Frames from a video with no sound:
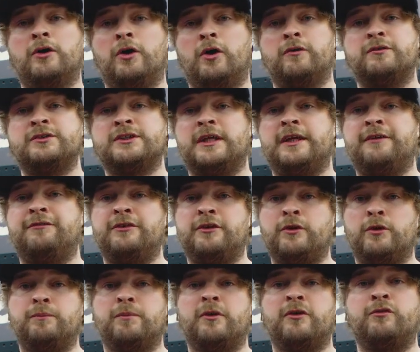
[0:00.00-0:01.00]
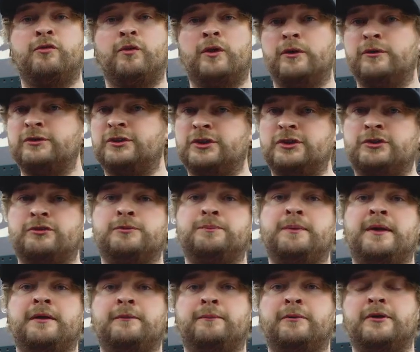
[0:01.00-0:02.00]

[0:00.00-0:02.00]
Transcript: Obviously if you're doing both wheels, just repeat the